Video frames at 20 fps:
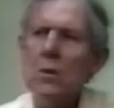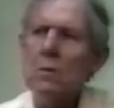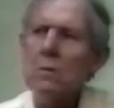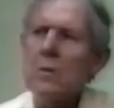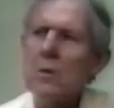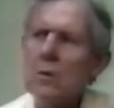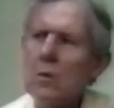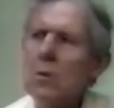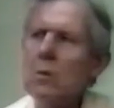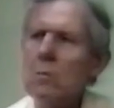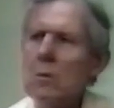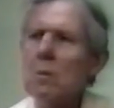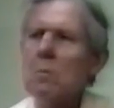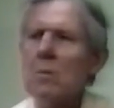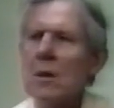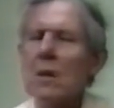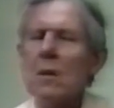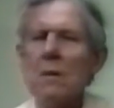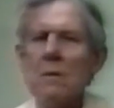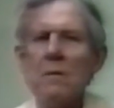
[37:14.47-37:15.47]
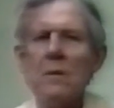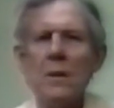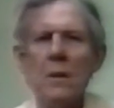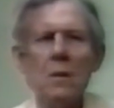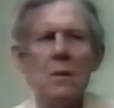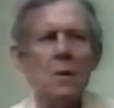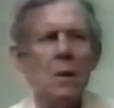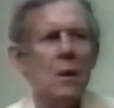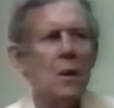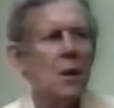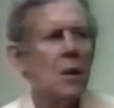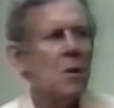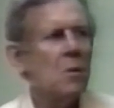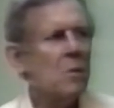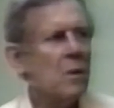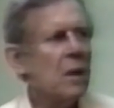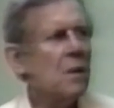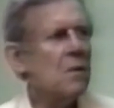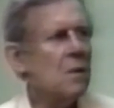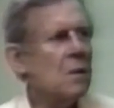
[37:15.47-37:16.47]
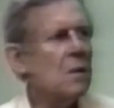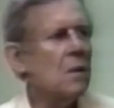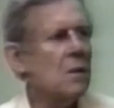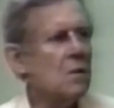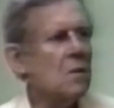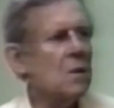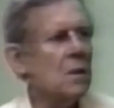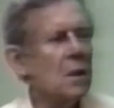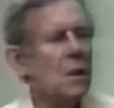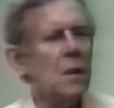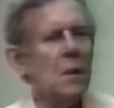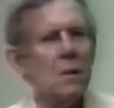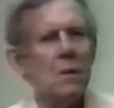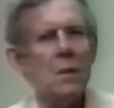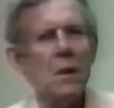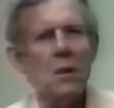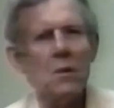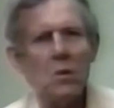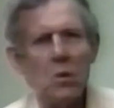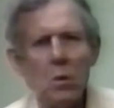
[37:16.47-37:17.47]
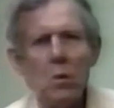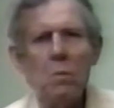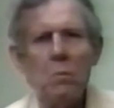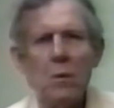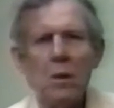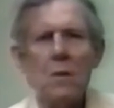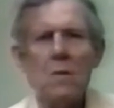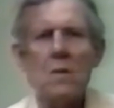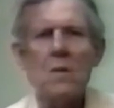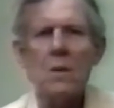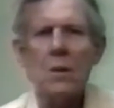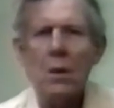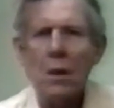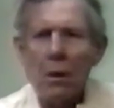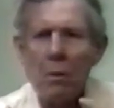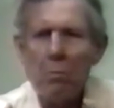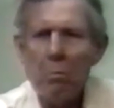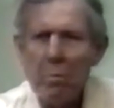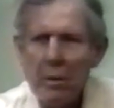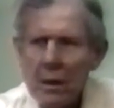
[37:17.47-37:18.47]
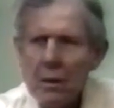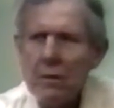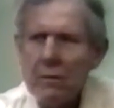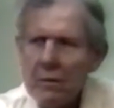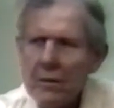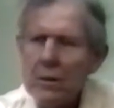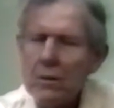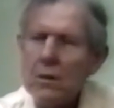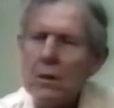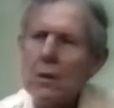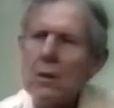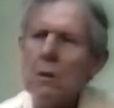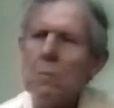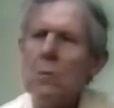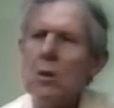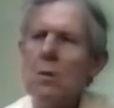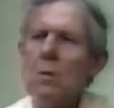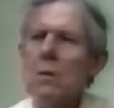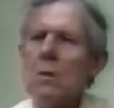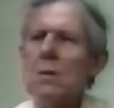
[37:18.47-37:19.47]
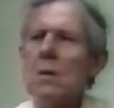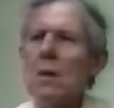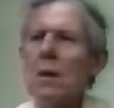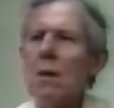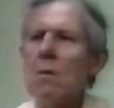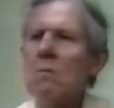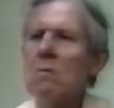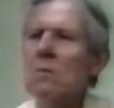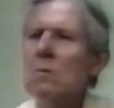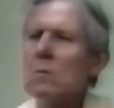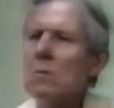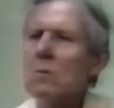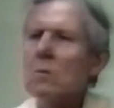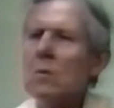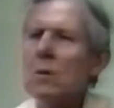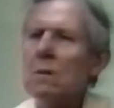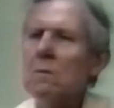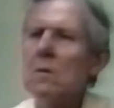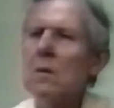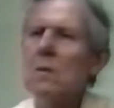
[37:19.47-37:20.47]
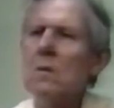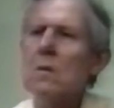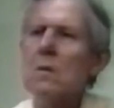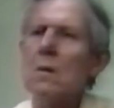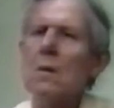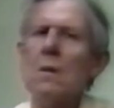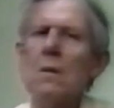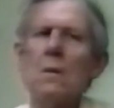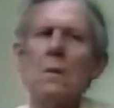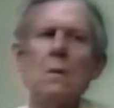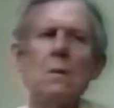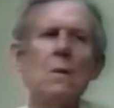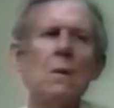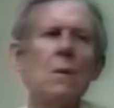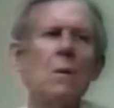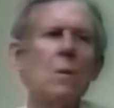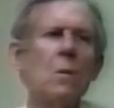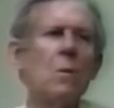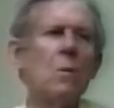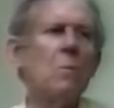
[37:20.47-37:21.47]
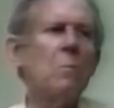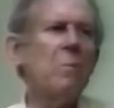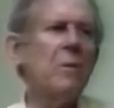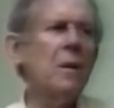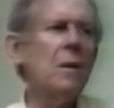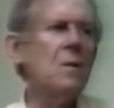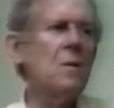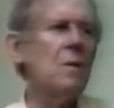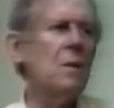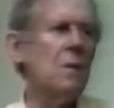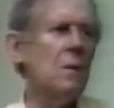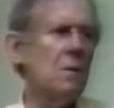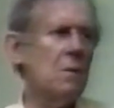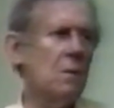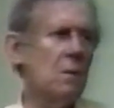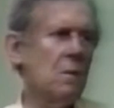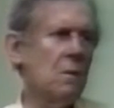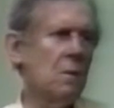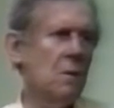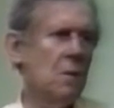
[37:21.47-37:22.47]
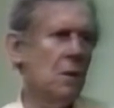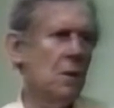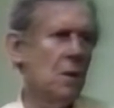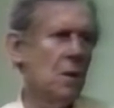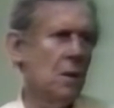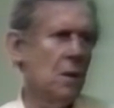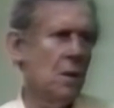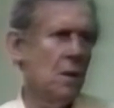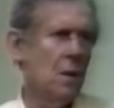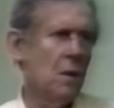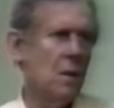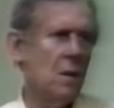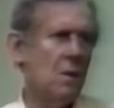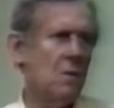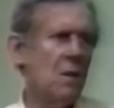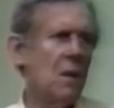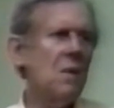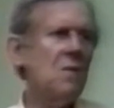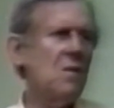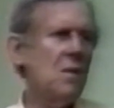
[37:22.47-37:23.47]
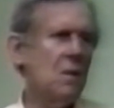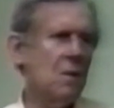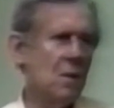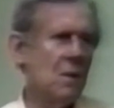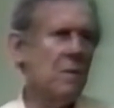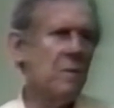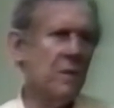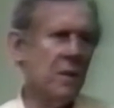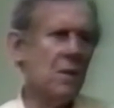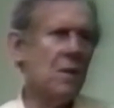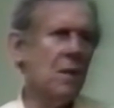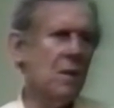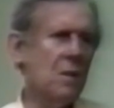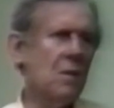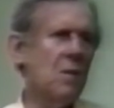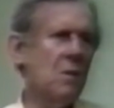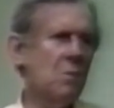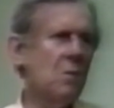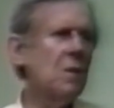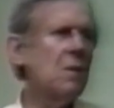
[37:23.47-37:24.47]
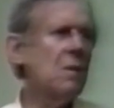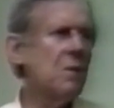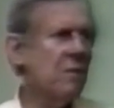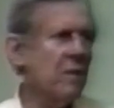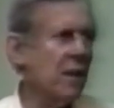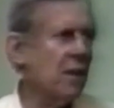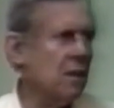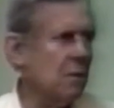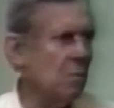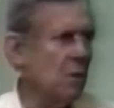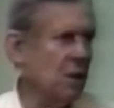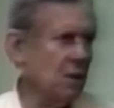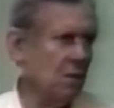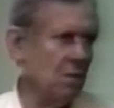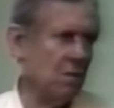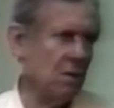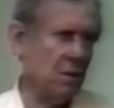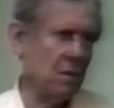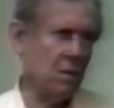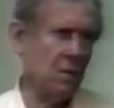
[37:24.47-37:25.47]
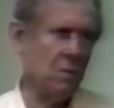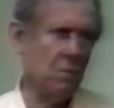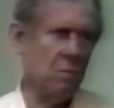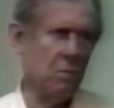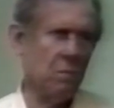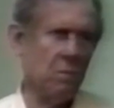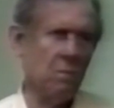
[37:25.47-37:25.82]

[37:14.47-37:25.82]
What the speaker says: for human benefit, rather than seeing that humans benefit the community, we've distorted the whole process. And that's the difficulty with environmentalism.